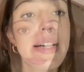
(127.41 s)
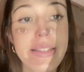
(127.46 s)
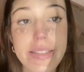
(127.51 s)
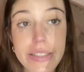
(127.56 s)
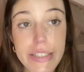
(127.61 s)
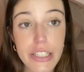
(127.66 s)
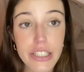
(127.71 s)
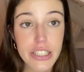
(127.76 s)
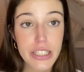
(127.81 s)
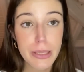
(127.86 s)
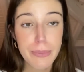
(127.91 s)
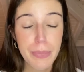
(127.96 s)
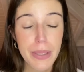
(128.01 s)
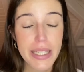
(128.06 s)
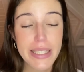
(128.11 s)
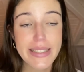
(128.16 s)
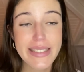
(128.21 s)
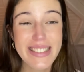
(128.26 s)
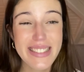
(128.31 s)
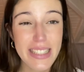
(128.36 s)
Leadership,
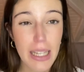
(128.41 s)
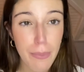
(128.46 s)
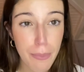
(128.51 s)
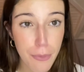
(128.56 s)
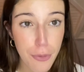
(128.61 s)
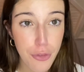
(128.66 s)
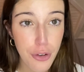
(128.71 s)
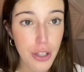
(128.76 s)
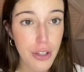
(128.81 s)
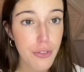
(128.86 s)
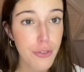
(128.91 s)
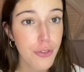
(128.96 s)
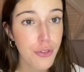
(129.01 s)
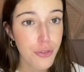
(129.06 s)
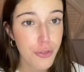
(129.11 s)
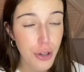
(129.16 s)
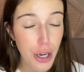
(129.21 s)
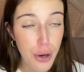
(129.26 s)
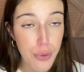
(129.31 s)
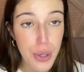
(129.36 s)
it's something
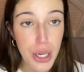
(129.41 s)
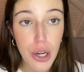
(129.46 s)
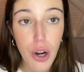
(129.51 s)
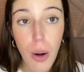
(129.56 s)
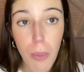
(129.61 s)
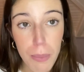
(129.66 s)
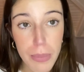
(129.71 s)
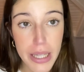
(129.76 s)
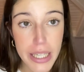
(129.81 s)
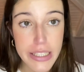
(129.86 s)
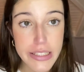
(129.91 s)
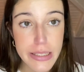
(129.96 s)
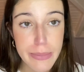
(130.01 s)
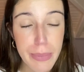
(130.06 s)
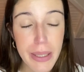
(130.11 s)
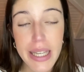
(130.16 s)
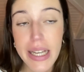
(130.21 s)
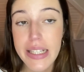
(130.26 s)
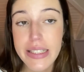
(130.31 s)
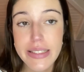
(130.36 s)
very complex
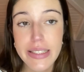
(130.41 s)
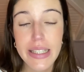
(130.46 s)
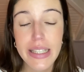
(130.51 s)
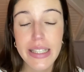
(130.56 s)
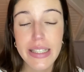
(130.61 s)
because